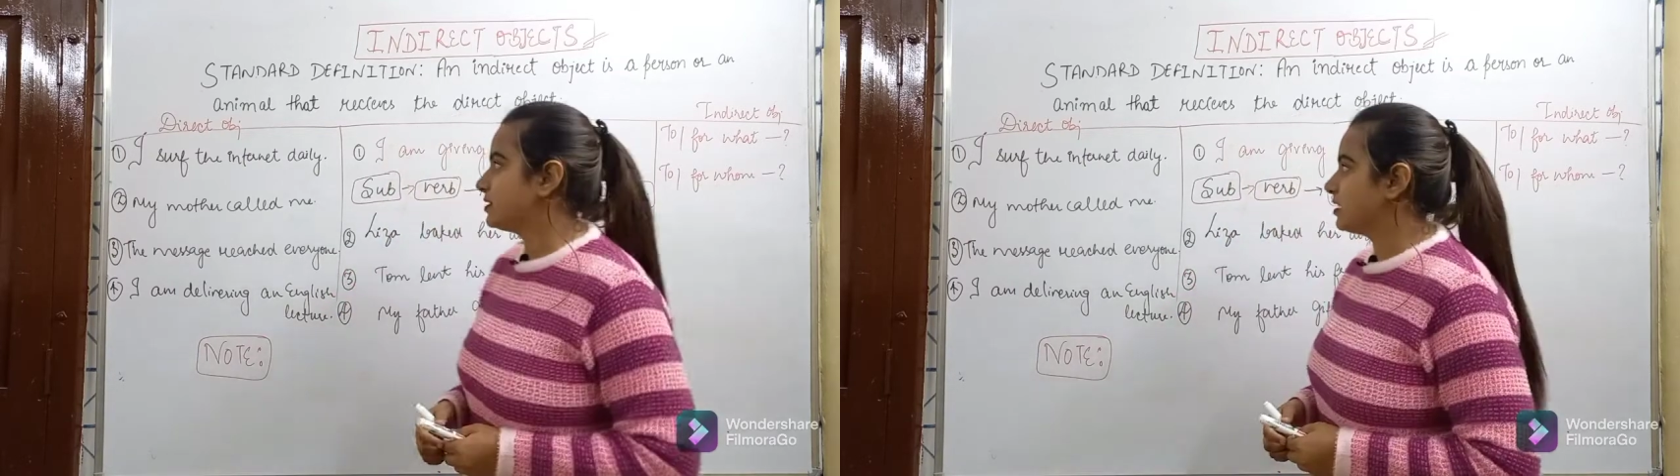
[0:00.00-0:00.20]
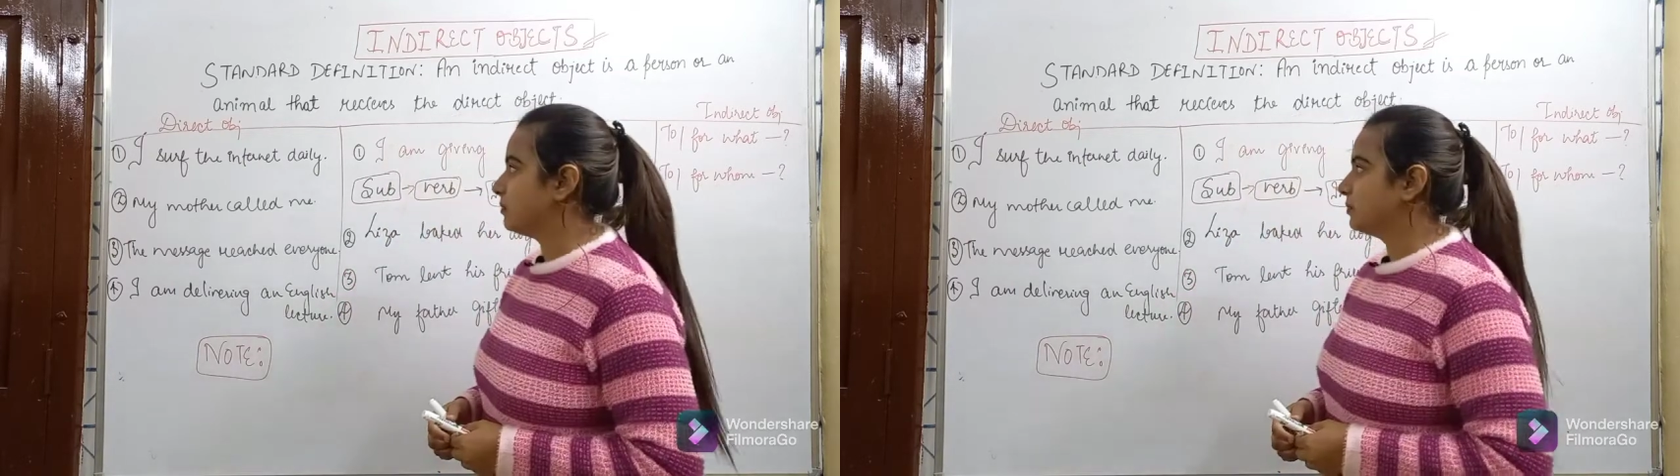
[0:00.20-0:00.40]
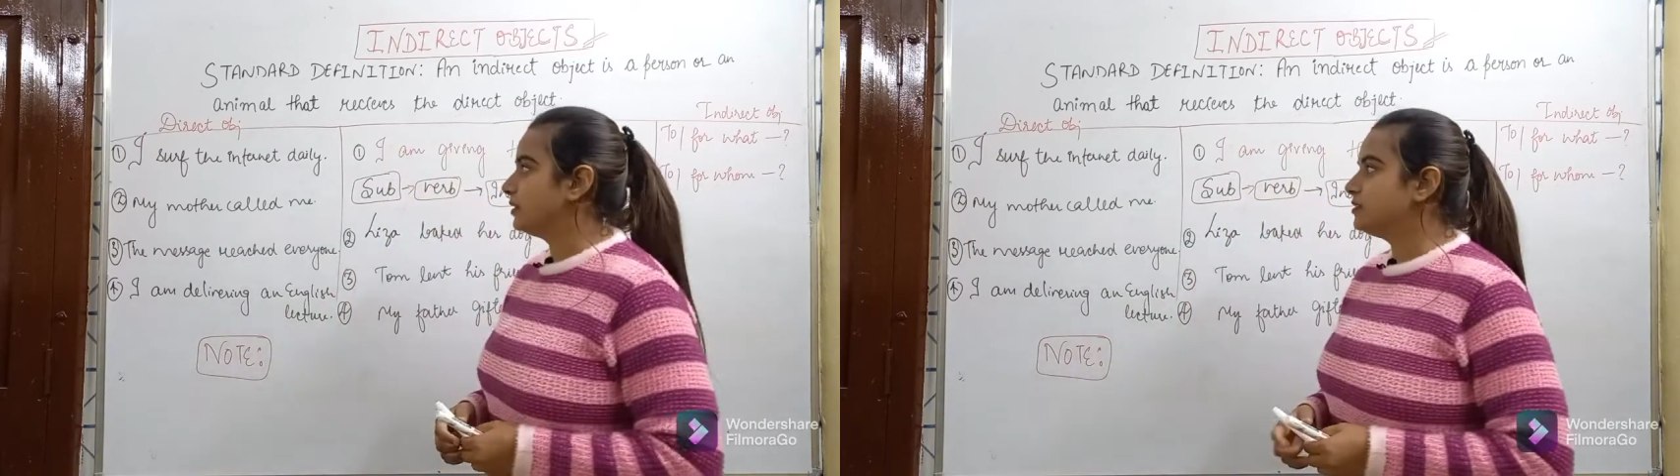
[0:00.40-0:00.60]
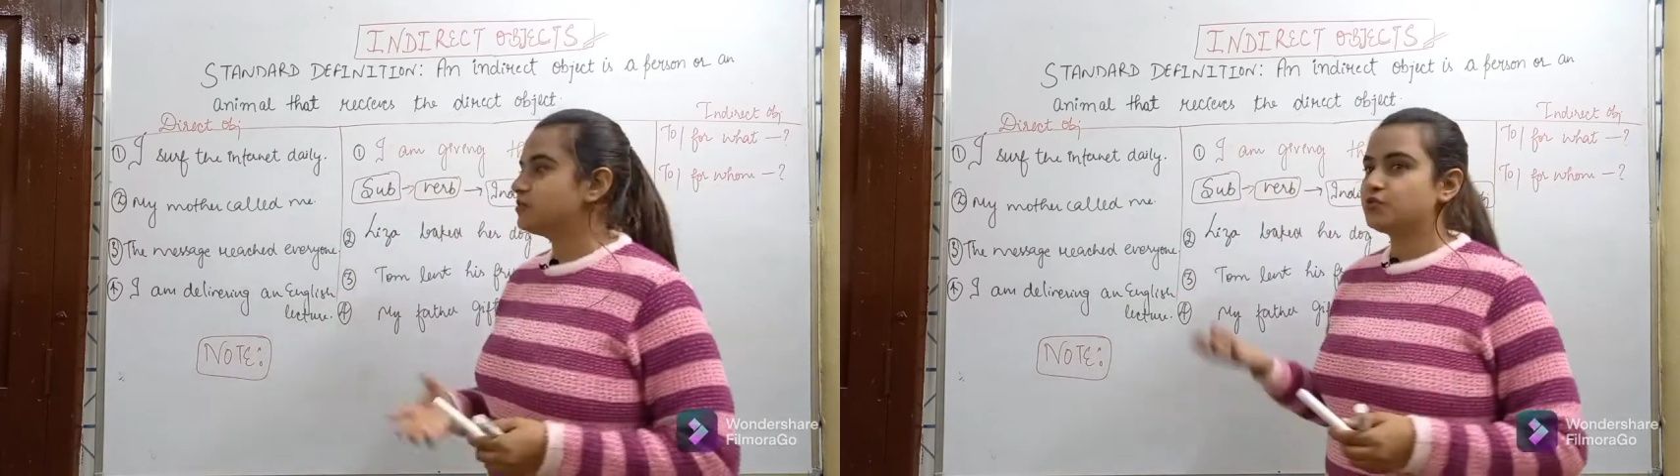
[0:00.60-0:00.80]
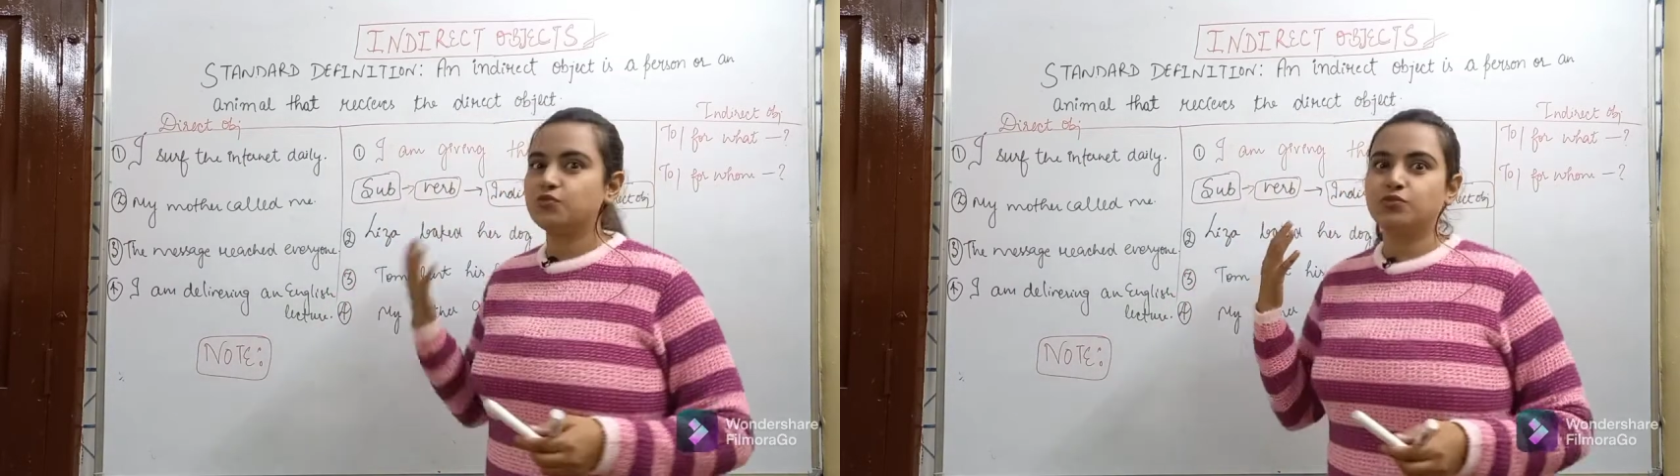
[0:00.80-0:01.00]

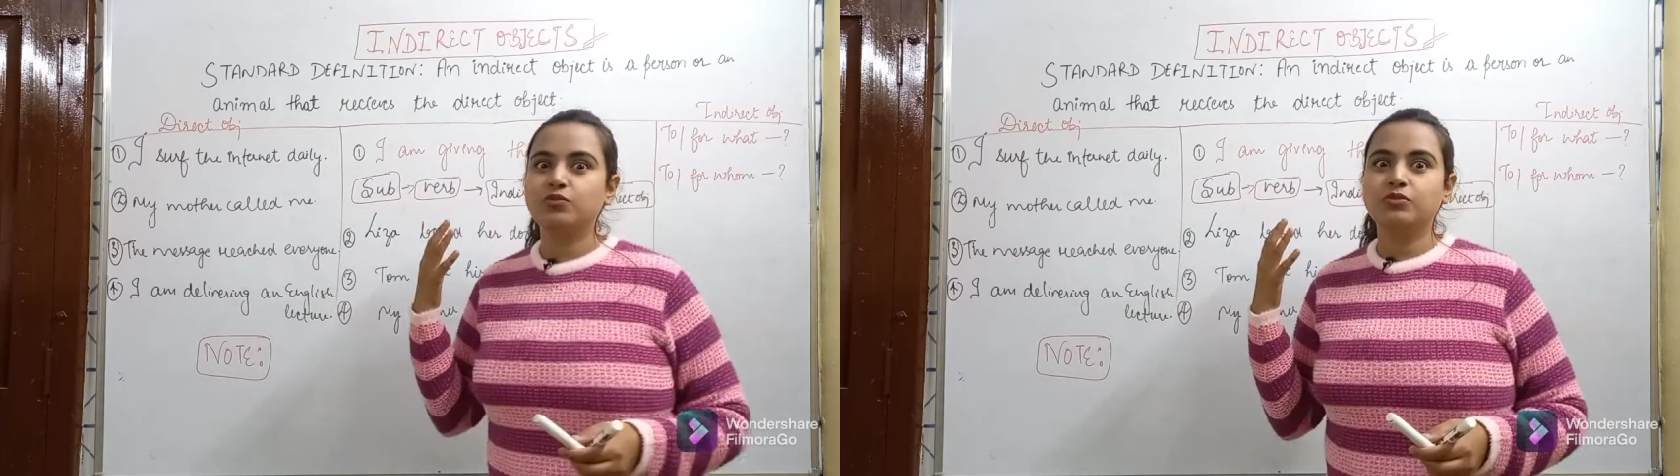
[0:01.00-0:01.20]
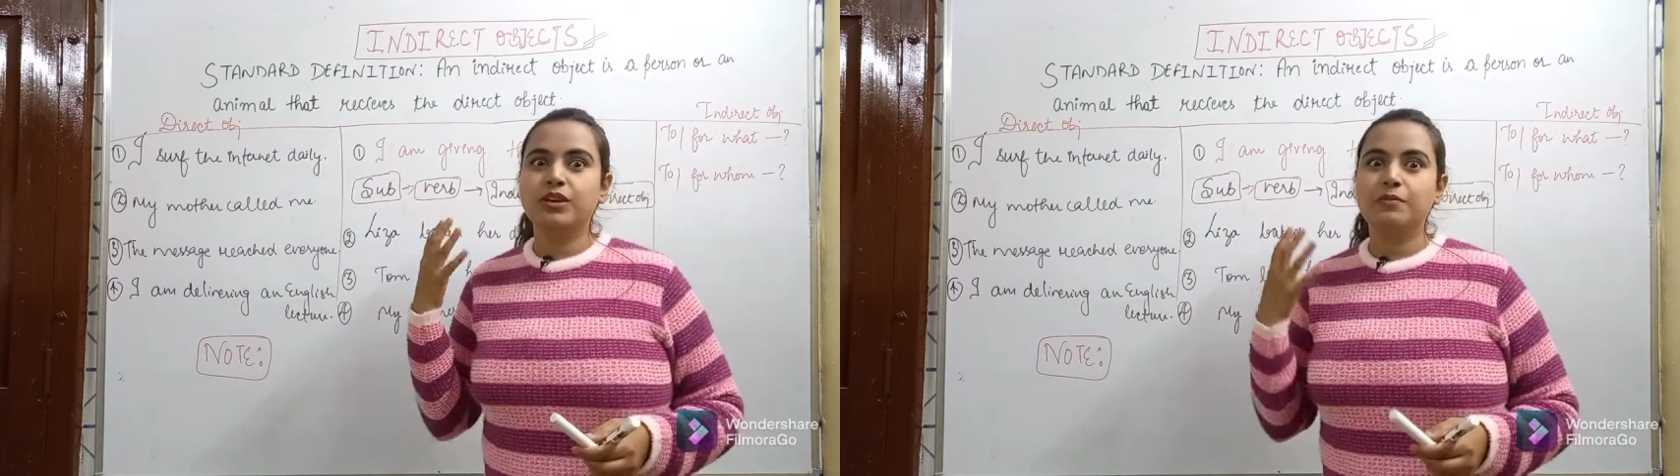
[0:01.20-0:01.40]
examples to